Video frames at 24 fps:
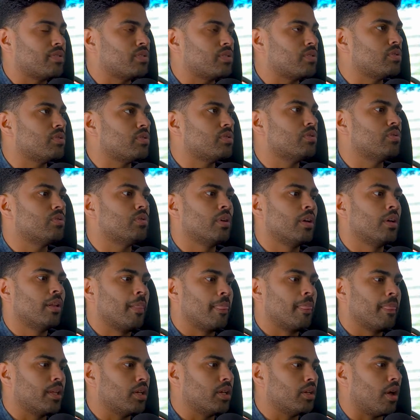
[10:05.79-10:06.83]
to,
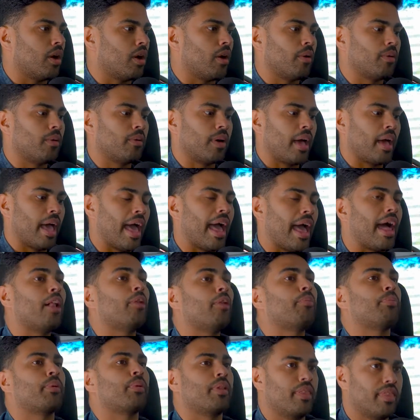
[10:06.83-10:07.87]

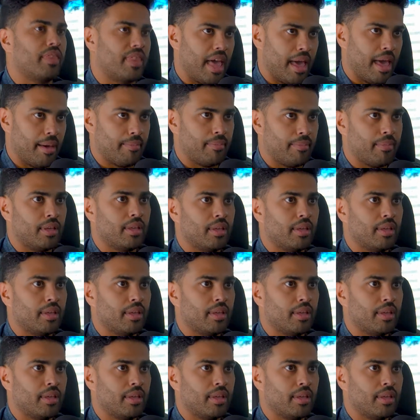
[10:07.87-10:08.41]
help them.